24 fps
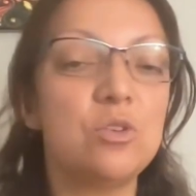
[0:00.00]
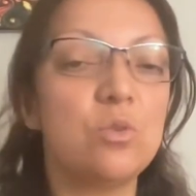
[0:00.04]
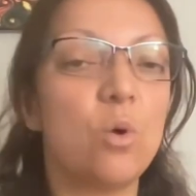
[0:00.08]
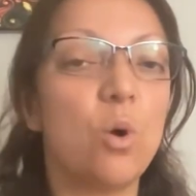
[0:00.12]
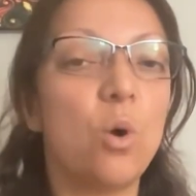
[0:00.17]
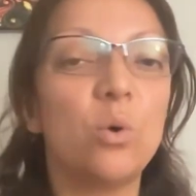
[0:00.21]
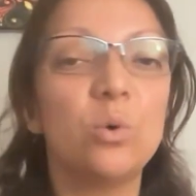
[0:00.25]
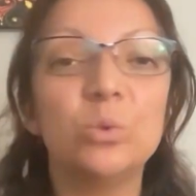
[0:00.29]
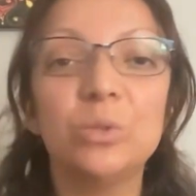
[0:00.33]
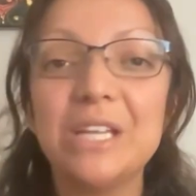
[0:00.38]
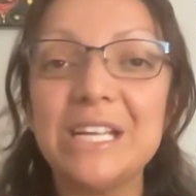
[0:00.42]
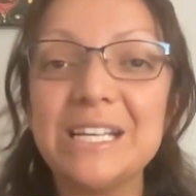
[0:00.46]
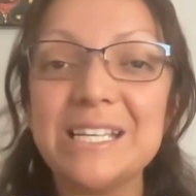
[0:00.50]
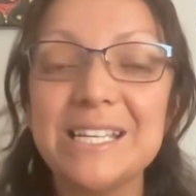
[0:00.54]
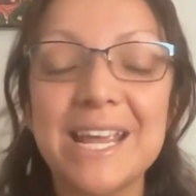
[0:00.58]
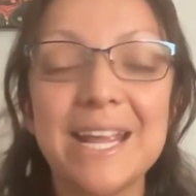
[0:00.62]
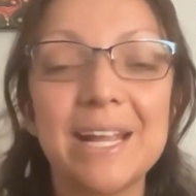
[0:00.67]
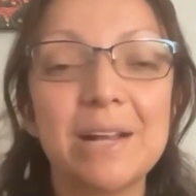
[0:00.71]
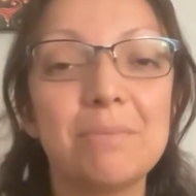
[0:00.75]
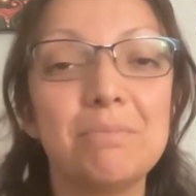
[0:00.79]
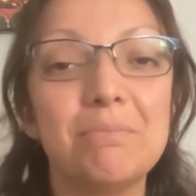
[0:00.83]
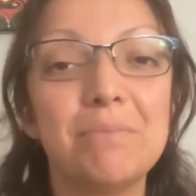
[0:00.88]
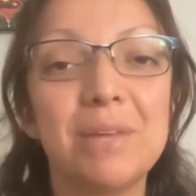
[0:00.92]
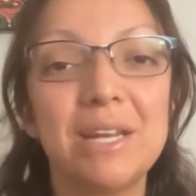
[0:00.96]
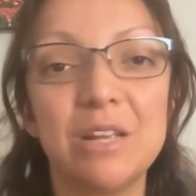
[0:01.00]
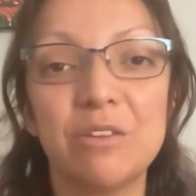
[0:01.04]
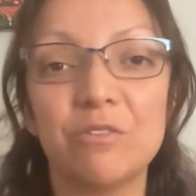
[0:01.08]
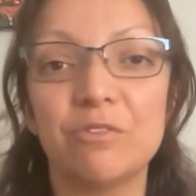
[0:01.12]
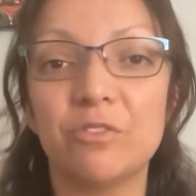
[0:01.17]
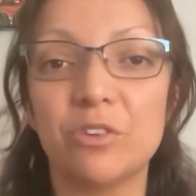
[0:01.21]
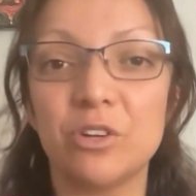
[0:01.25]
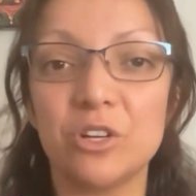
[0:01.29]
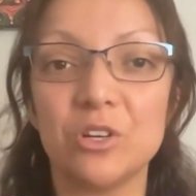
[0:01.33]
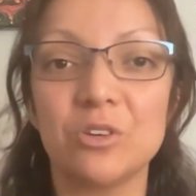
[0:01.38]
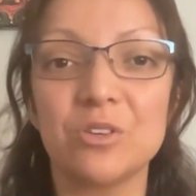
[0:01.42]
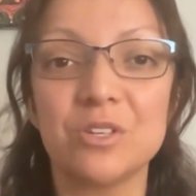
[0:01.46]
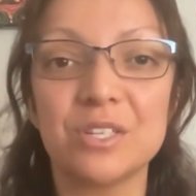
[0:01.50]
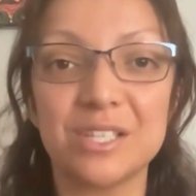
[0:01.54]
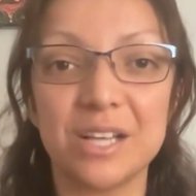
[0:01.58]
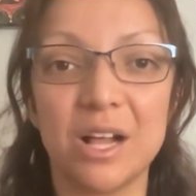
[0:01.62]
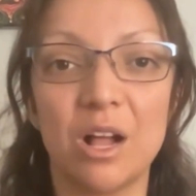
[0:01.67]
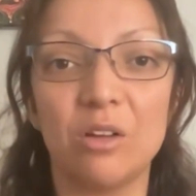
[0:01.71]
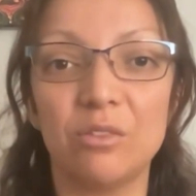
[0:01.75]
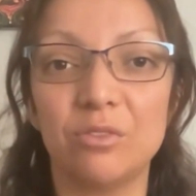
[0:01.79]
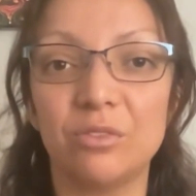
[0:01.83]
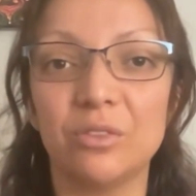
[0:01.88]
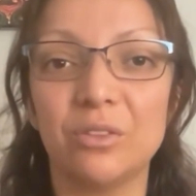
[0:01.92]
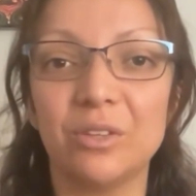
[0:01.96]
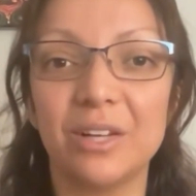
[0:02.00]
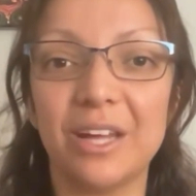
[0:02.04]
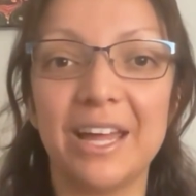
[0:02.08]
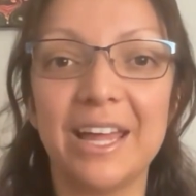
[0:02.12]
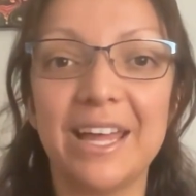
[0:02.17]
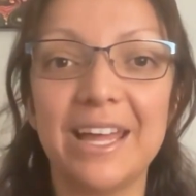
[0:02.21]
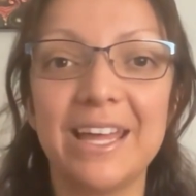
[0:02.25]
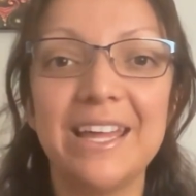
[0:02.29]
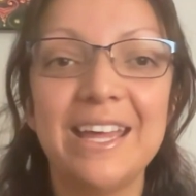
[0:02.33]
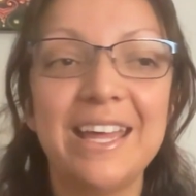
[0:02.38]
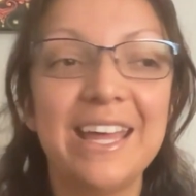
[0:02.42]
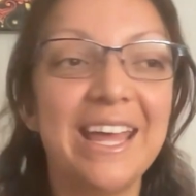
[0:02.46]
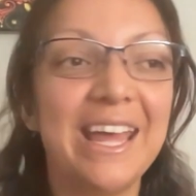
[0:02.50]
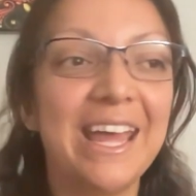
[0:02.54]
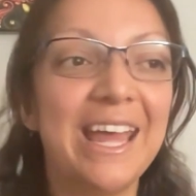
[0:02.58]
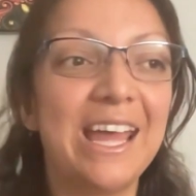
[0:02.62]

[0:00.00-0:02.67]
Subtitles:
You only take a minute for yourself, okay?